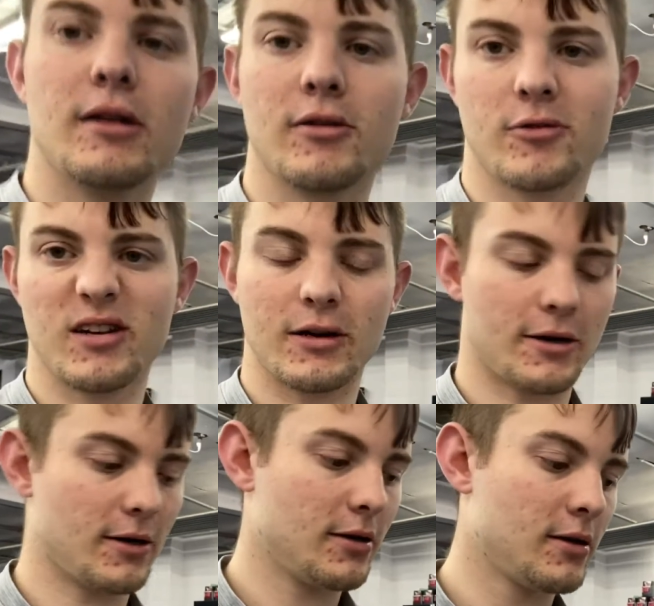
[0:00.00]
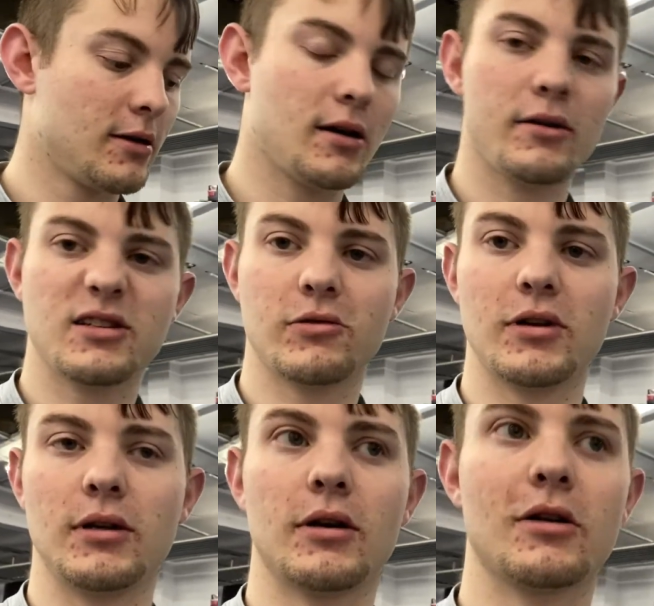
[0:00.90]
the grit guard, and this is going
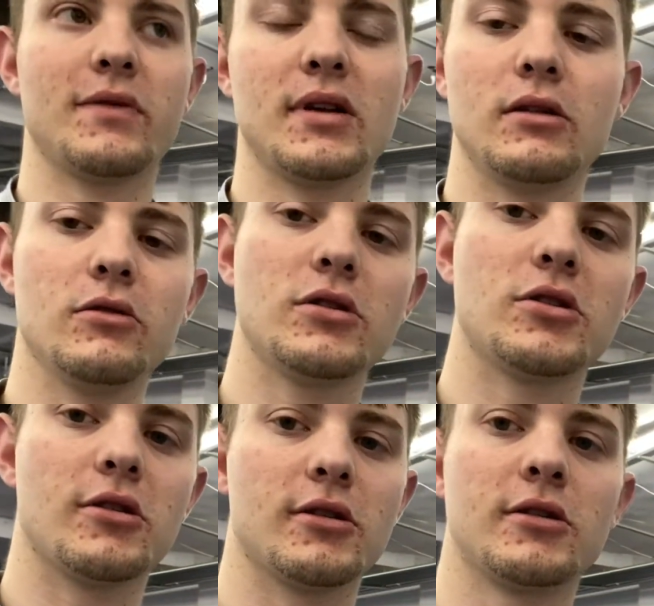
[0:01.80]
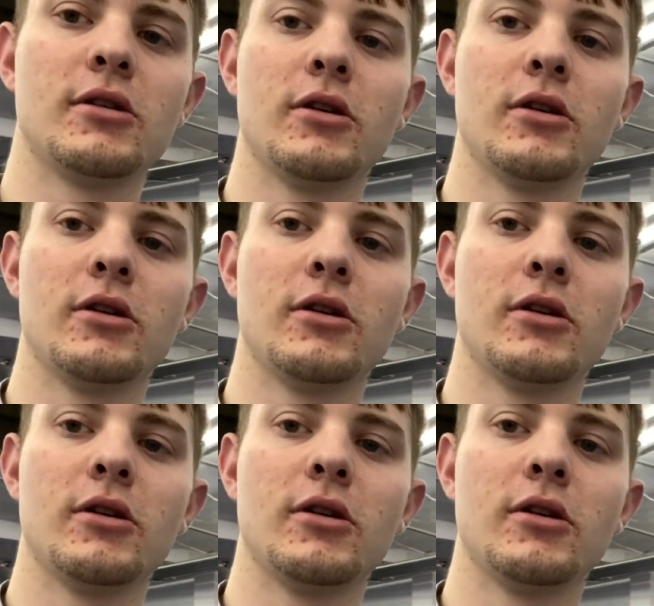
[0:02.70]
to knock off any loose dirt